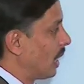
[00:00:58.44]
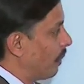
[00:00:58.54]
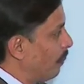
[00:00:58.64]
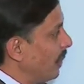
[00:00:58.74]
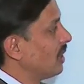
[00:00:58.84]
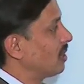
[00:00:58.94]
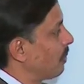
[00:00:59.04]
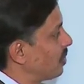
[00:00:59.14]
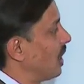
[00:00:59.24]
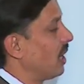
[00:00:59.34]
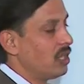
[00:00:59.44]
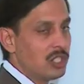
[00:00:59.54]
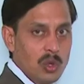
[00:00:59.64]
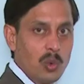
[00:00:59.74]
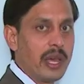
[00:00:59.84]
Every subset
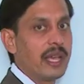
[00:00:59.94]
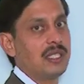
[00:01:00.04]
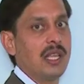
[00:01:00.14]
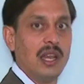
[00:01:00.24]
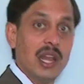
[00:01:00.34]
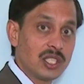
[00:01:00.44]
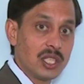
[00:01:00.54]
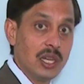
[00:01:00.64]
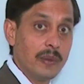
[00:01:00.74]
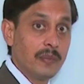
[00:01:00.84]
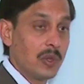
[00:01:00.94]
is known as the relation.